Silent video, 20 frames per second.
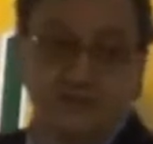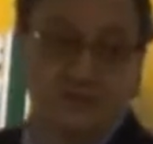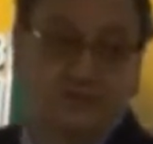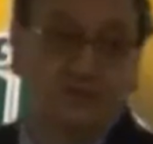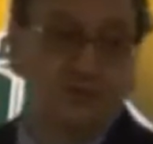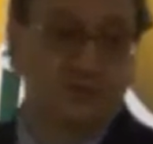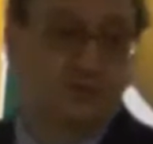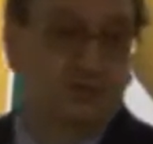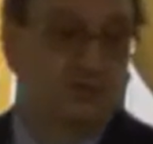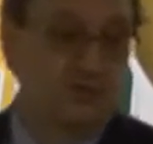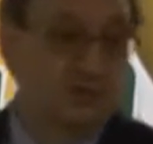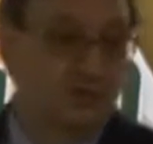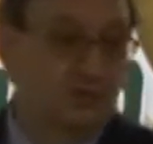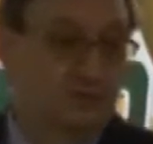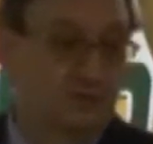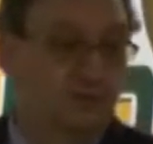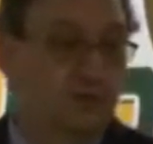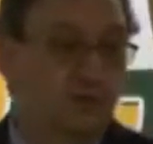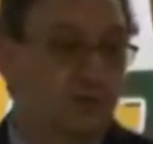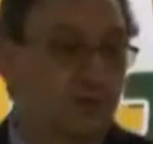
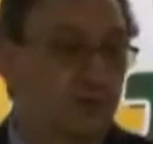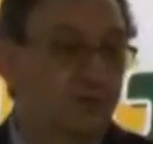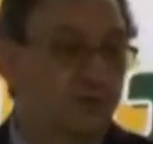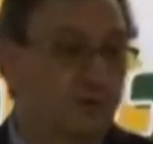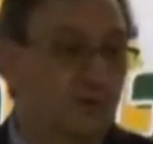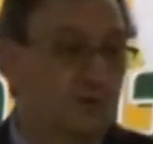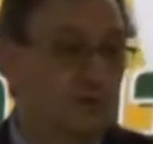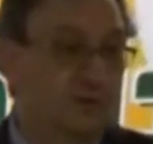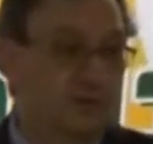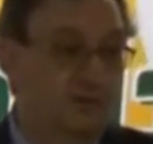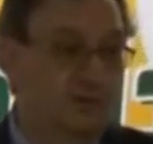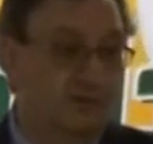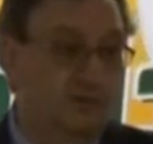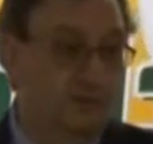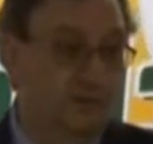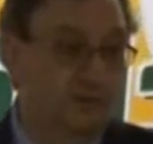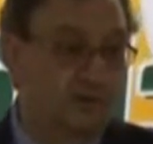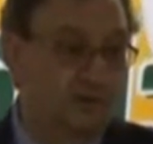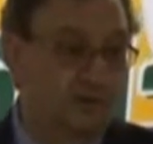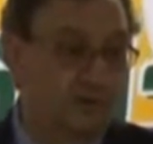fluconazole
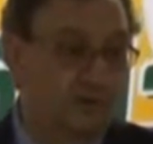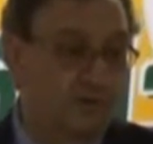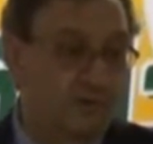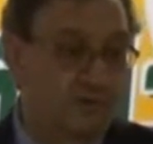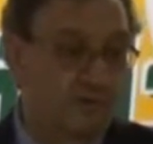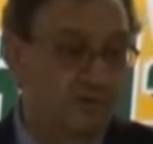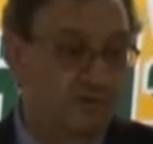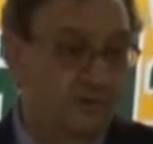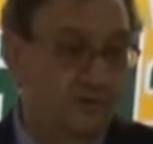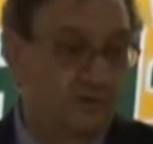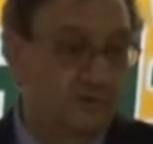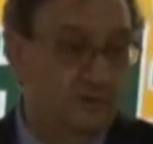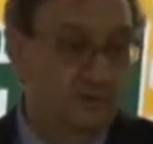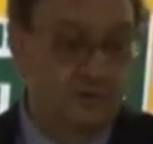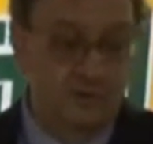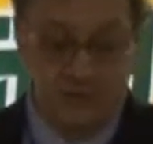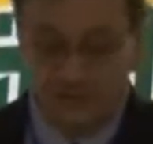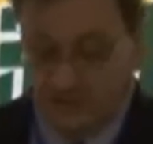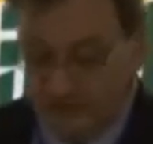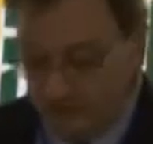before
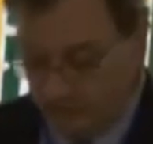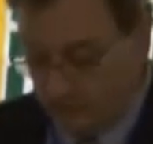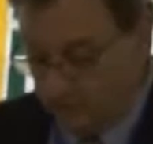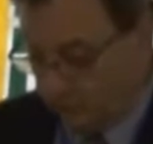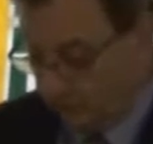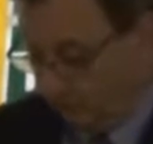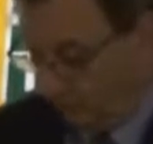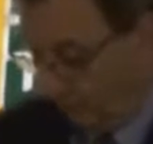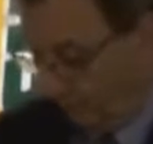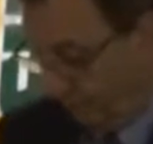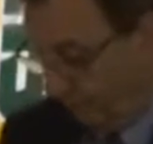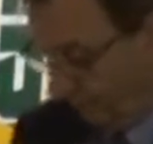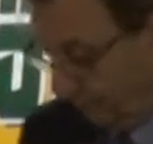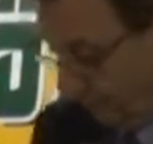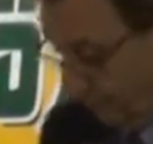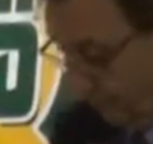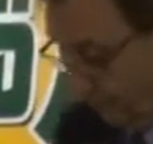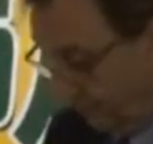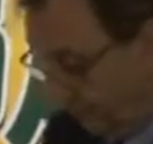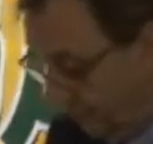or an azole
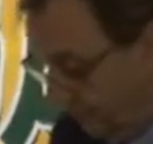before.